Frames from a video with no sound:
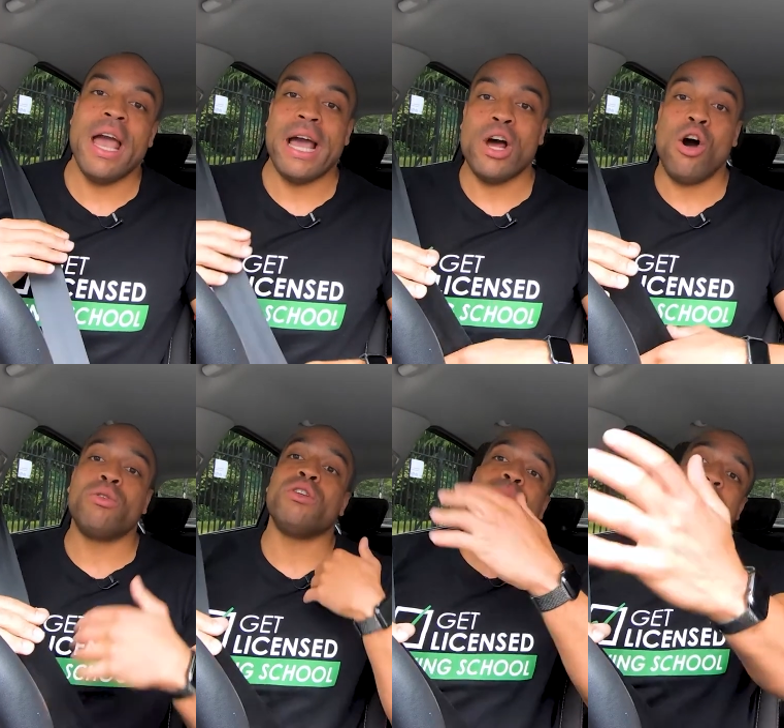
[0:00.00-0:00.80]
and
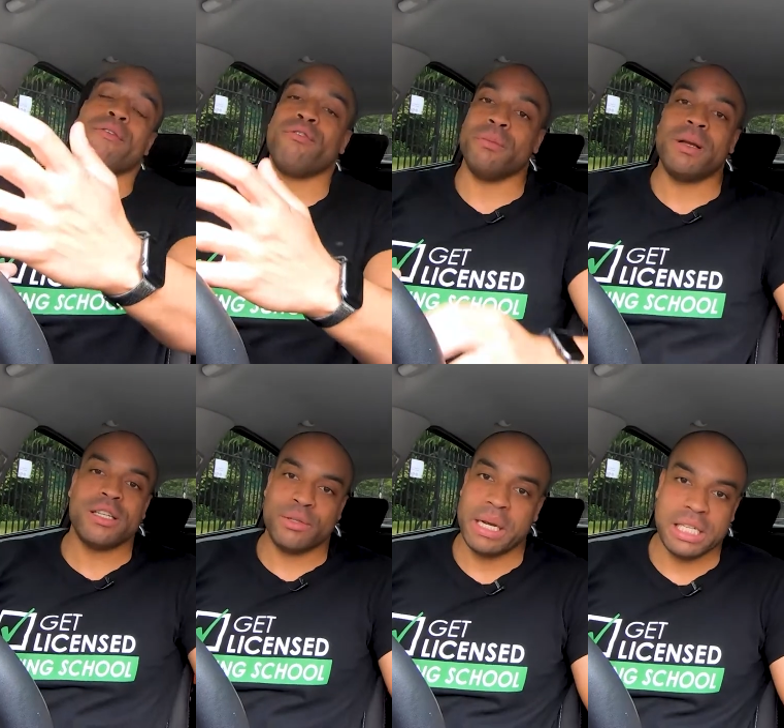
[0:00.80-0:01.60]
holding you back from
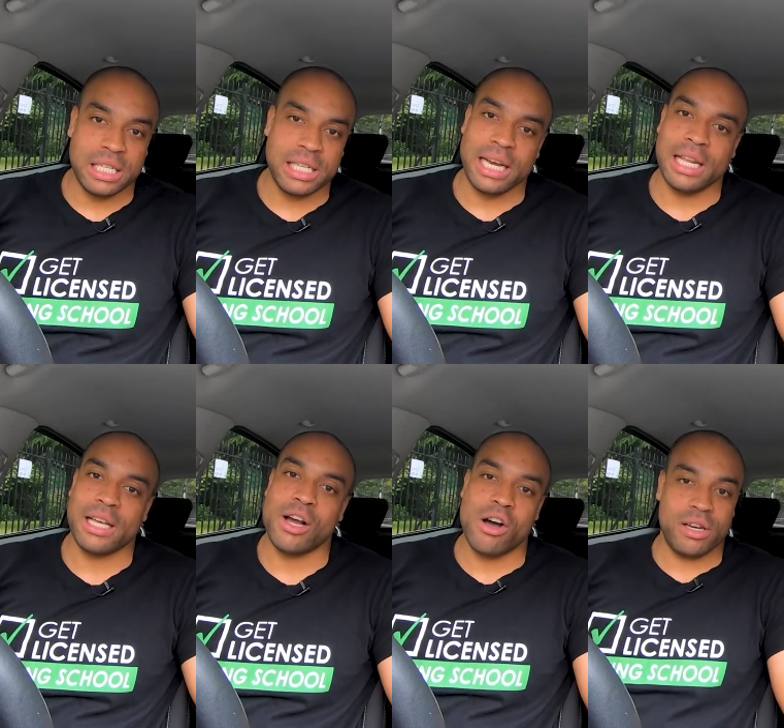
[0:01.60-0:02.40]
smashing into
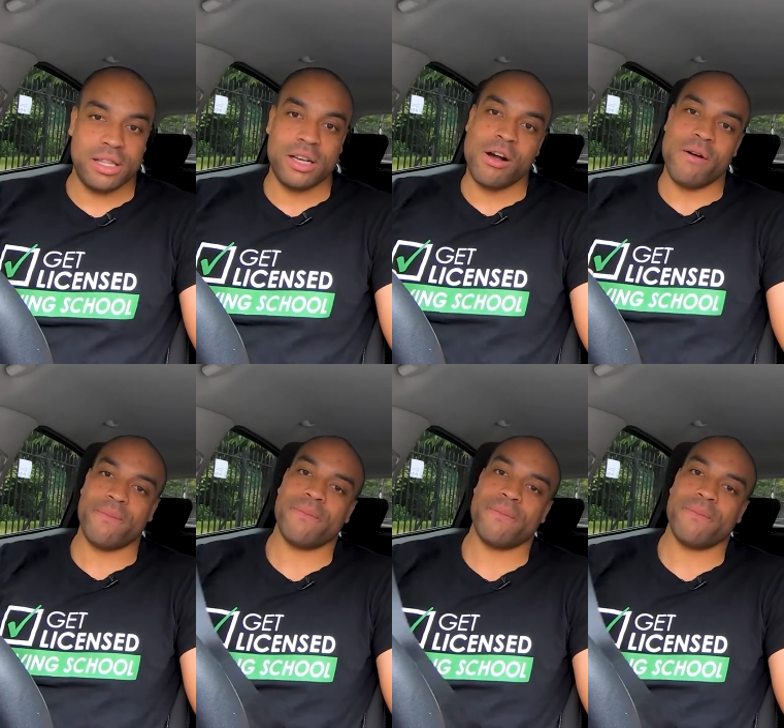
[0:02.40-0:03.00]
anything hard in the car.